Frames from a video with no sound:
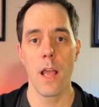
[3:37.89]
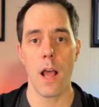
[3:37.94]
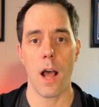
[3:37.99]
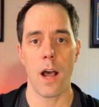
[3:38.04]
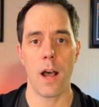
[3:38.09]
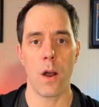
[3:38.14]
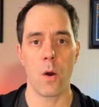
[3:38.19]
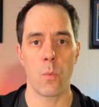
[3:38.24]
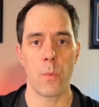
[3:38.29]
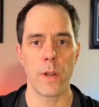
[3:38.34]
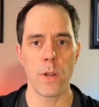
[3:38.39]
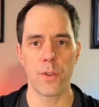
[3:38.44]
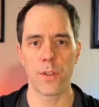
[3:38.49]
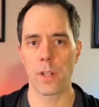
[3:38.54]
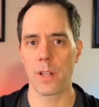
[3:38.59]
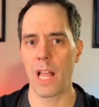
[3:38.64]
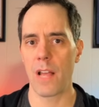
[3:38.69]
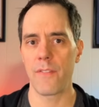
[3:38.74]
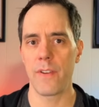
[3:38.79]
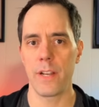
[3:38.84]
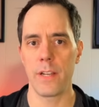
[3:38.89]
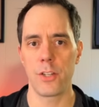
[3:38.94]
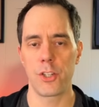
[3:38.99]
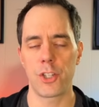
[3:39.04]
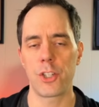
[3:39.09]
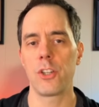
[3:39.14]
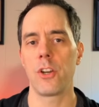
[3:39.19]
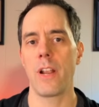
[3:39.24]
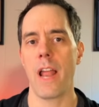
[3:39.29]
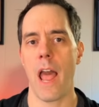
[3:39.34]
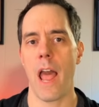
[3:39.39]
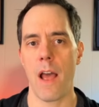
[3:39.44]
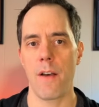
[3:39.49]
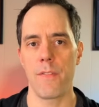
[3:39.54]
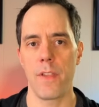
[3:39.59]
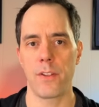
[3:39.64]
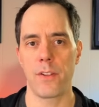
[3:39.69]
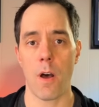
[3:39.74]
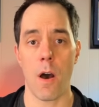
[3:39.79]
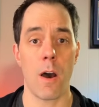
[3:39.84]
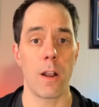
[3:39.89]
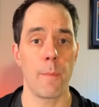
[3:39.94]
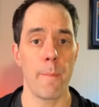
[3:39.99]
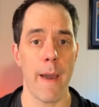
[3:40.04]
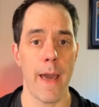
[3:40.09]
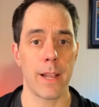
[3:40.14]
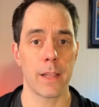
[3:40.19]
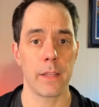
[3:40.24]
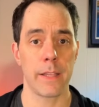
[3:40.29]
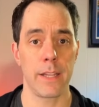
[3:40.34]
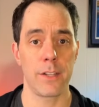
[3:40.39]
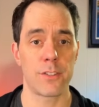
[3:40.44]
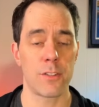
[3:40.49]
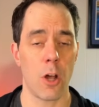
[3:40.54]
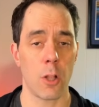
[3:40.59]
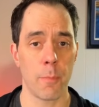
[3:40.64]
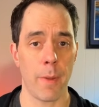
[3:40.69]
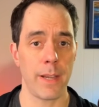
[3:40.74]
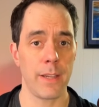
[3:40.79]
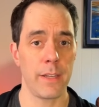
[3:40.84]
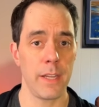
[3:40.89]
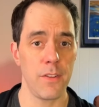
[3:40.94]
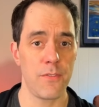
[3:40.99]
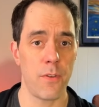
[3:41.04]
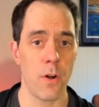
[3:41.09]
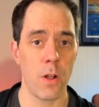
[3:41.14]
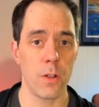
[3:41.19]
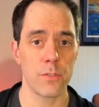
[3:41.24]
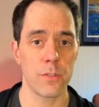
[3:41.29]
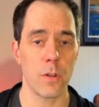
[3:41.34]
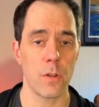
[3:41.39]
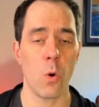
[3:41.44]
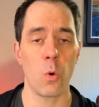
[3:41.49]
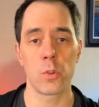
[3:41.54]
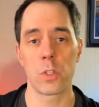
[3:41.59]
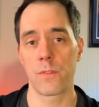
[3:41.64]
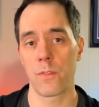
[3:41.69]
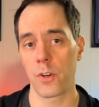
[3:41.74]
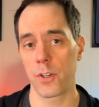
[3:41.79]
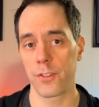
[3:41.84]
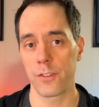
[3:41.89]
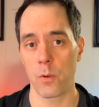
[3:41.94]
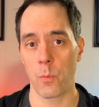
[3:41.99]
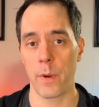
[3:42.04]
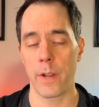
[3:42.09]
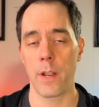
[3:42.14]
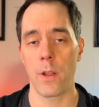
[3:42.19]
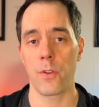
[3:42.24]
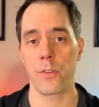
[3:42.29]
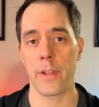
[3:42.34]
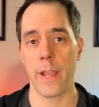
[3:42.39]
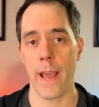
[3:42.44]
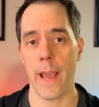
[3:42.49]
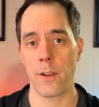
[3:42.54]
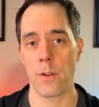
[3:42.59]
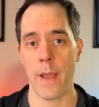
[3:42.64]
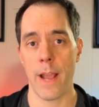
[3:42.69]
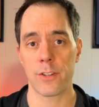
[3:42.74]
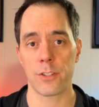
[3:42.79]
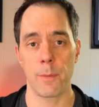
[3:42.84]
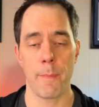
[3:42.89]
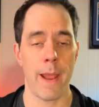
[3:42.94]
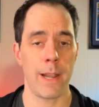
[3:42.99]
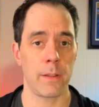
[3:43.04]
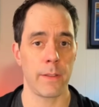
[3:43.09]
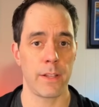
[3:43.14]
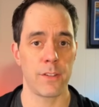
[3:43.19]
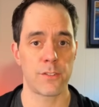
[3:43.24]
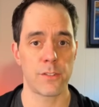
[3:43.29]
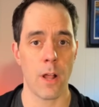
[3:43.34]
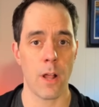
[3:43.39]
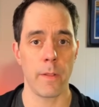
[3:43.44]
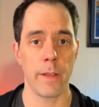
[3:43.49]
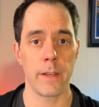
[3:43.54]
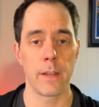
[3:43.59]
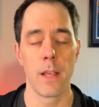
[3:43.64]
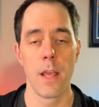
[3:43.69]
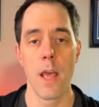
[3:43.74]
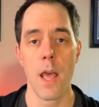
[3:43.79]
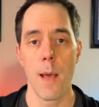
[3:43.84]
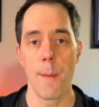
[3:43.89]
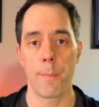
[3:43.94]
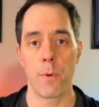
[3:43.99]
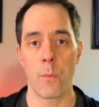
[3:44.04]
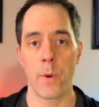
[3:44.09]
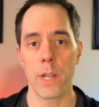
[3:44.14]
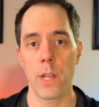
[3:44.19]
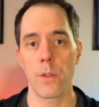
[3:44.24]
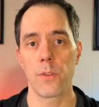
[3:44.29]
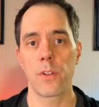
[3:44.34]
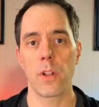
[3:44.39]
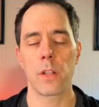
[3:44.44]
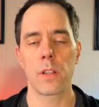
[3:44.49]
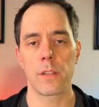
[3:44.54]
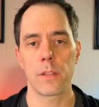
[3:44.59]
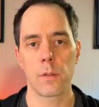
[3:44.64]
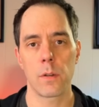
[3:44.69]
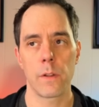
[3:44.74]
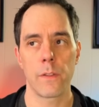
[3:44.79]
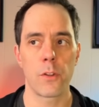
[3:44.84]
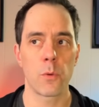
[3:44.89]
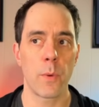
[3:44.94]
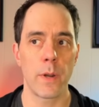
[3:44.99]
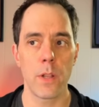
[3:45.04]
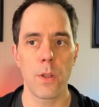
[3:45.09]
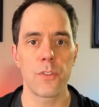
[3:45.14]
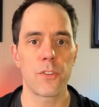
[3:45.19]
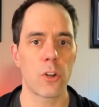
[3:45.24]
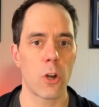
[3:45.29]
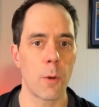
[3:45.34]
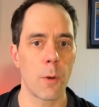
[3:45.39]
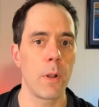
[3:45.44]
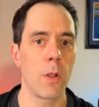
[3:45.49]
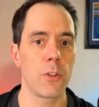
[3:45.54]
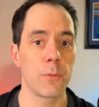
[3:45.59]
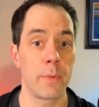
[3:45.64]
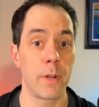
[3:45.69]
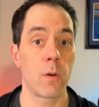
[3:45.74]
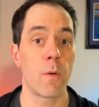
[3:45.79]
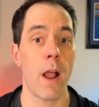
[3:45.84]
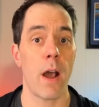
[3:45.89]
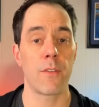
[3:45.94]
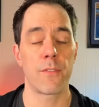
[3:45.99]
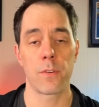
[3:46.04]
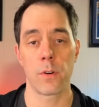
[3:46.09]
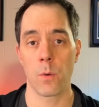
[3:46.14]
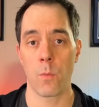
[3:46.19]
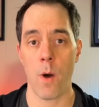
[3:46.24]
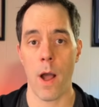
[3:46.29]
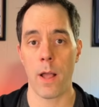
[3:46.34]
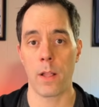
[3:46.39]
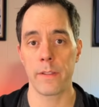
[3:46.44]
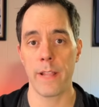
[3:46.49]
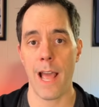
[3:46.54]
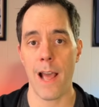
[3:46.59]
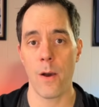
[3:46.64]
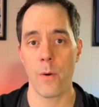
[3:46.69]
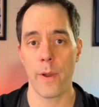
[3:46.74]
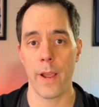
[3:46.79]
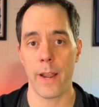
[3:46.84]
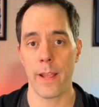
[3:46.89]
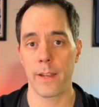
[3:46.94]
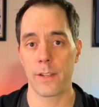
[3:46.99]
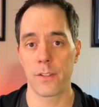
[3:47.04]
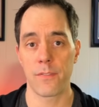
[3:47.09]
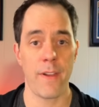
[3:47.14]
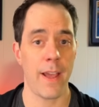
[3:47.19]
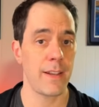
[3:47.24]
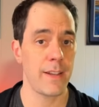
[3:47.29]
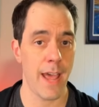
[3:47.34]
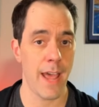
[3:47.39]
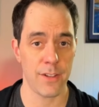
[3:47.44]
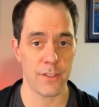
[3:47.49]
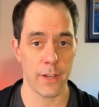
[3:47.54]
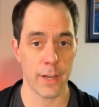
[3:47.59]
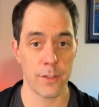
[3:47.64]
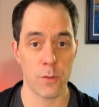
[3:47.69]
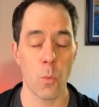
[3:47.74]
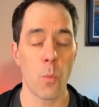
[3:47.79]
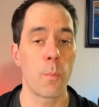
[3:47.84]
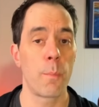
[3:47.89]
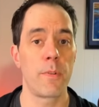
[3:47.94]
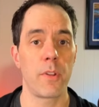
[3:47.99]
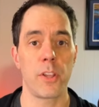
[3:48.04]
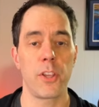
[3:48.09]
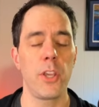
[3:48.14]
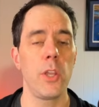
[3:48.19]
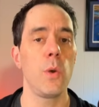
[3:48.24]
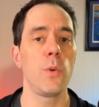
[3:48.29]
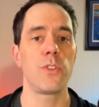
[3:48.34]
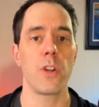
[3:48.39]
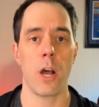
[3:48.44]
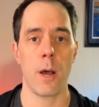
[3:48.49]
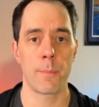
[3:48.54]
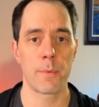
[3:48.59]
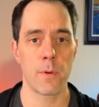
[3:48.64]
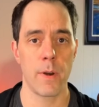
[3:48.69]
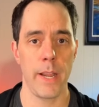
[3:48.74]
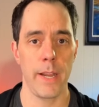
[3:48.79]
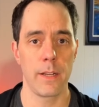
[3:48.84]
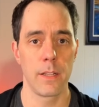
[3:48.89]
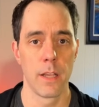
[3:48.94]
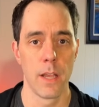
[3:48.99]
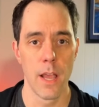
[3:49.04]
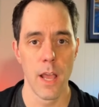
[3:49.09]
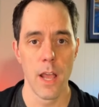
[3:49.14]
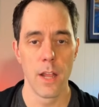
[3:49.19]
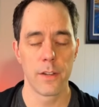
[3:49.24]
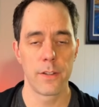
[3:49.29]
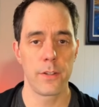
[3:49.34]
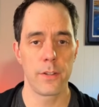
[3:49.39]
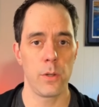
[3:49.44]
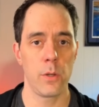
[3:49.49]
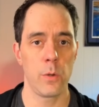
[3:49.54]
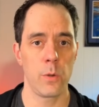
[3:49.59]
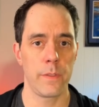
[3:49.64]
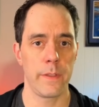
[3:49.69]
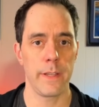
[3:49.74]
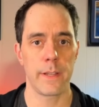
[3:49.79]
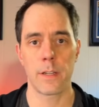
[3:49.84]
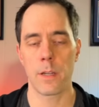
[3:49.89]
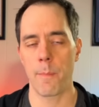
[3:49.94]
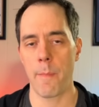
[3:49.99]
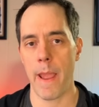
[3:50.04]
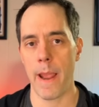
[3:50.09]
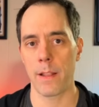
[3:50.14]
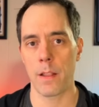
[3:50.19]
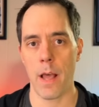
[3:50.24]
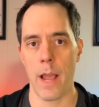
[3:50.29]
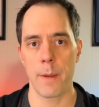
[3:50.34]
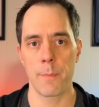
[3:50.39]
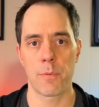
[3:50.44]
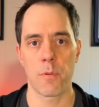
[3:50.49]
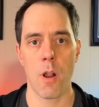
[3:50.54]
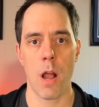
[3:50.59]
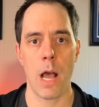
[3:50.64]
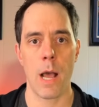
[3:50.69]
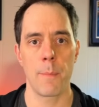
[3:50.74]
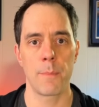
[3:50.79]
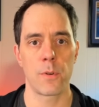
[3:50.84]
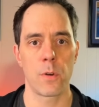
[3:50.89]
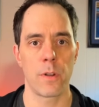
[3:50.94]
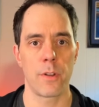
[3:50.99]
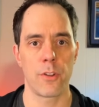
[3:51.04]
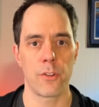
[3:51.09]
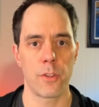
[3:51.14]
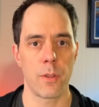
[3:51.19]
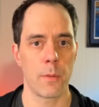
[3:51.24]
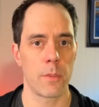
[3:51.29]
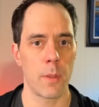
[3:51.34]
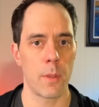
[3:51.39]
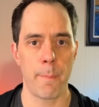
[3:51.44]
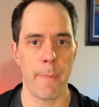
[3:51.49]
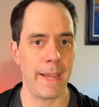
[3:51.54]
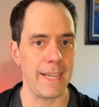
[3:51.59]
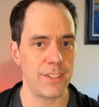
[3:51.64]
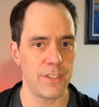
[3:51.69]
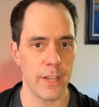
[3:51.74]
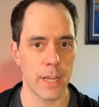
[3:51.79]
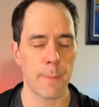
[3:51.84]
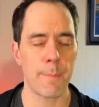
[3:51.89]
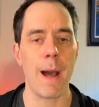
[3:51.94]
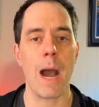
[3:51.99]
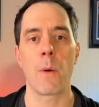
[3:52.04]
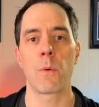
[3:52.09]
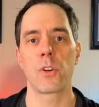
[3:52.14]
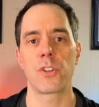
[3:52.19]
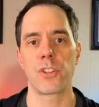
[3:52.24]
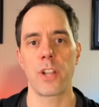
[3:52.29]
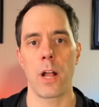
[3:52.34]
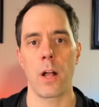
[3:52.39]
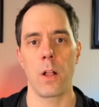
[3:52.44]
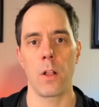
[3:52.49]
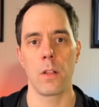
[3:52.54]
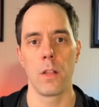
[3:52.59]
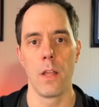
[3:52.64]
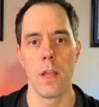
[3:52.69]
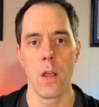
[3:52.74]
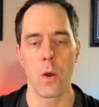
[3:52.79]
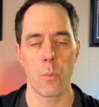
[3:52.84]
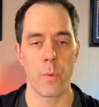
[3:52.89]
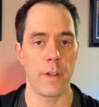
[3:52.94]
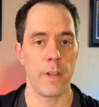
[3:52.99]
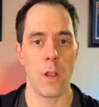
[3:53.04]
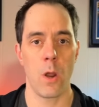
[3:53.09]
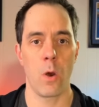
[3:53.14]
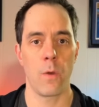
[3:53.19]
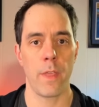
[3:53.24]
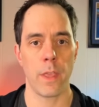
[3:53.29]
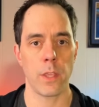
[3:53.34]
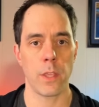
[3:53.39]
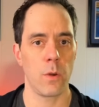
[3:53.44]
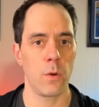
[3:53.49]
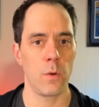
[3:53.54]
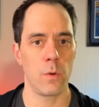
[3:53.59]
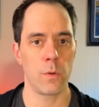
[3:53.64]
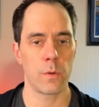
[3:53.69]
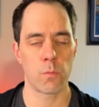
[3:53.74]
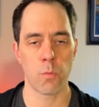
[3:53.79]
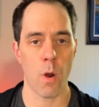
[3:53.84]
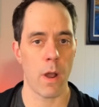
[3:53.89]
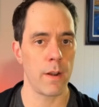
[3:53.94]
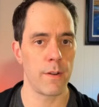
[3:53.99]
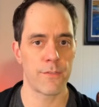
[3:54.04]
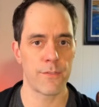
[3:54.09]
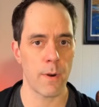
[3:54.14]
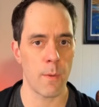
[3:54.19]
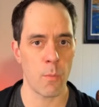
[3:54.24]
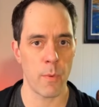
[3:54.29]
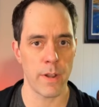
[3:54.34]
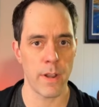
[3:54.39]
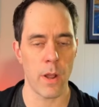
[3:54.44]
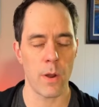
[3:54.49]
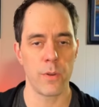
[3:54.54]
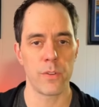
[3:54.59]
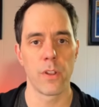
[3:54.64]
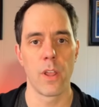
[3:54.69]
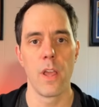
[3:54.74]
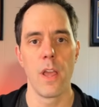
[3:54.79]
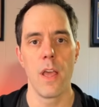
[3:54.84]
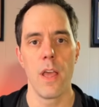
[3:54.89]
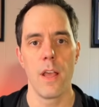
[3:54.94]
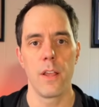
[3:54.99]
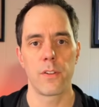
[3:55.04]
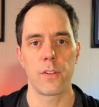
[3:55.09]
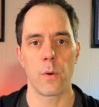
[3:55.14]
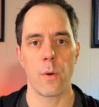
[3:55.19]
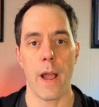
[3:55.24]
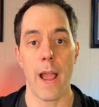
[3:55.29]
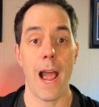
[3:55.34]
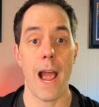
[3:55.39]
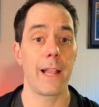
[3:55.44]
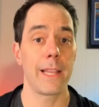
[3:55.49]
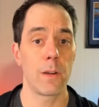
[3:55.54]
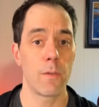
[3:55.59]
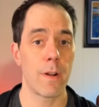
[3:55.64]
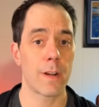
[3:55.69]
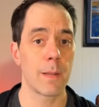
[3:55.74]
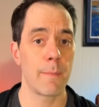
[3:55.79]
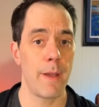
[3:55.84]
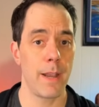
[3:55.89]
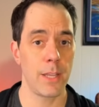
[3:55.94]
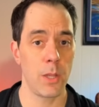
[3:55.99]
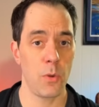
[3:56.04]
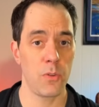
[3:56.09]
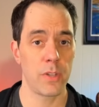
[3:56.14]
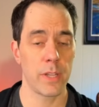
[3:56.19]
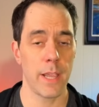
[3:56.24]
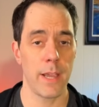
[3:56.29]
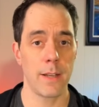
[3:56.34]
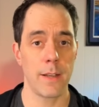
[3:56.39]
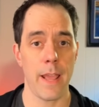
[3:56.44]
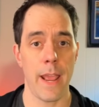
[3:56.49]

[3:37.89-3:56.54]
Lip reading: Windows 11 should have this automatically installed by default. Older versions of Windows, you had to actually manually install it. But this Windows Terminal has been around for a while now, and it's fantastic. It's a huge upgrade to the command line prompt or just the basic PowerShell window that you run from Windows. So I highly recommend using it.